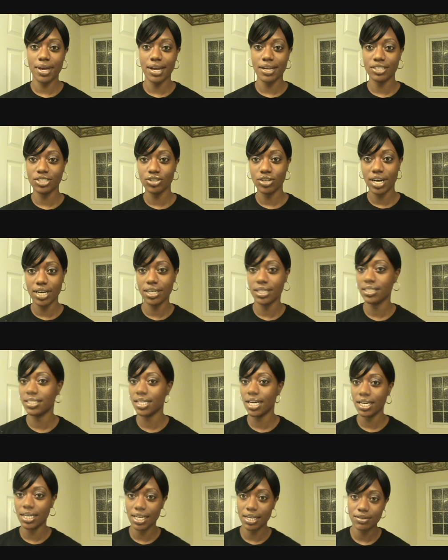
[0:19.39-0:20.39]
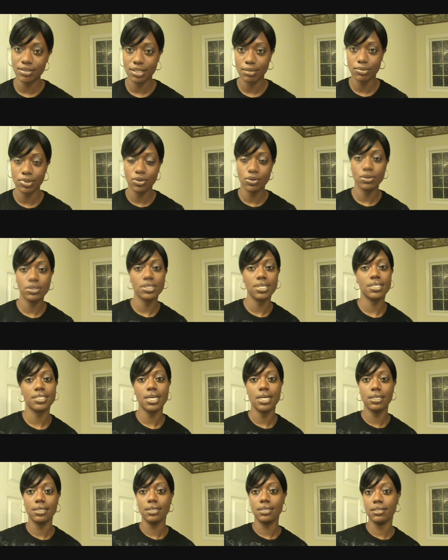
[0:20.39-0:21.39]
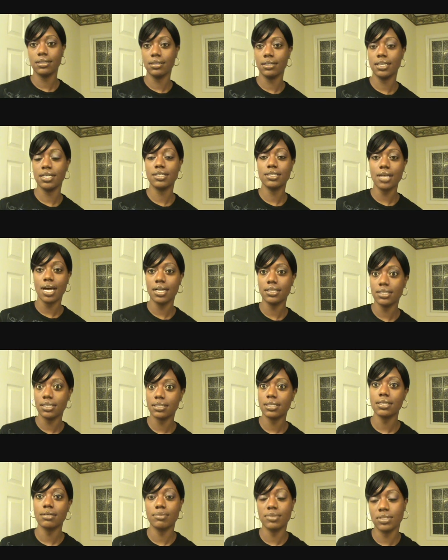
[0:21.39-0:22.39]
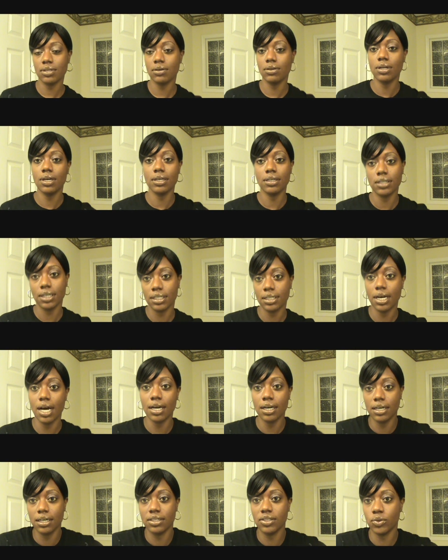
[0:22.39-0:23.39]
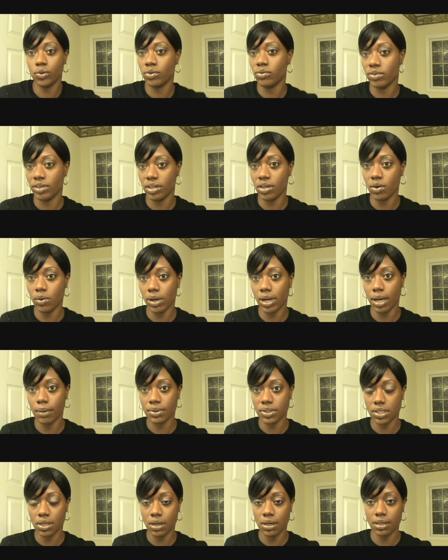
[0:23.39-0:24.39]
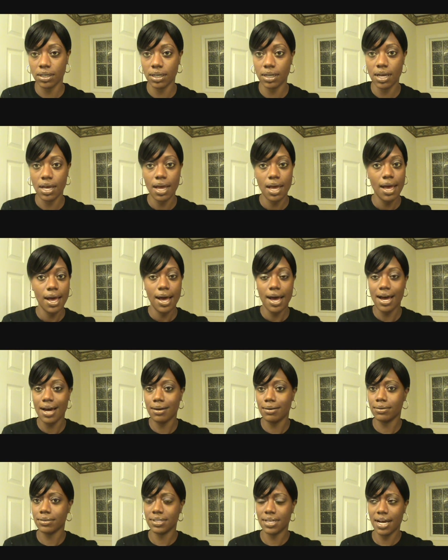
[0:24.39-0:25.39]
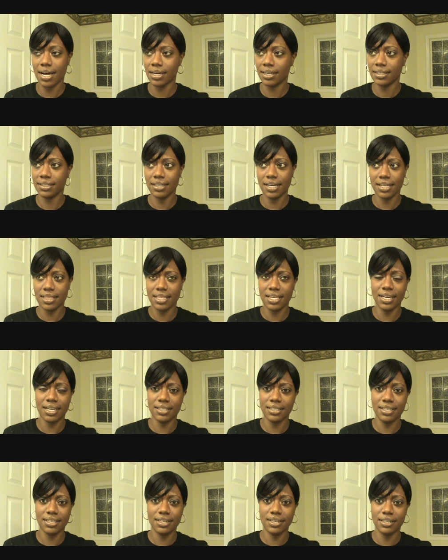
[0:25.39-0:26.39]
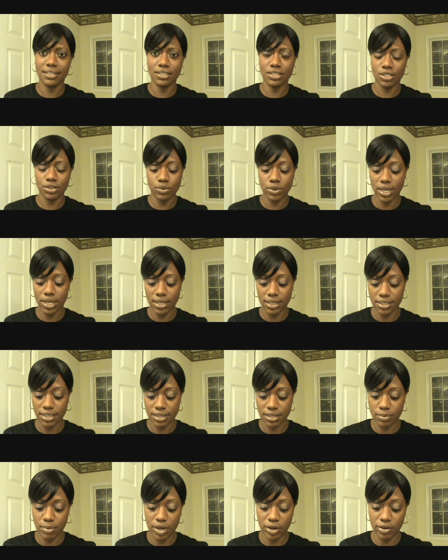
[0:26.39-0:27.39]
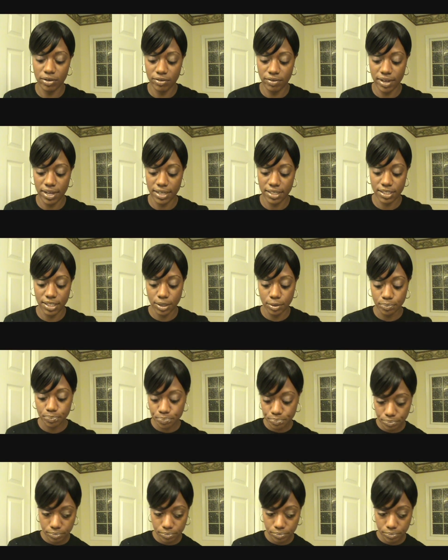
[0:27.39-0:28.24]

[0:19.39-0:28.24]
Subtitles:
I tried to jot down some notes because I didn't. It took me so long that I couldn't do a video while I was doing it. I didn't. I think I did it in 2 days, as a matter of fact. So.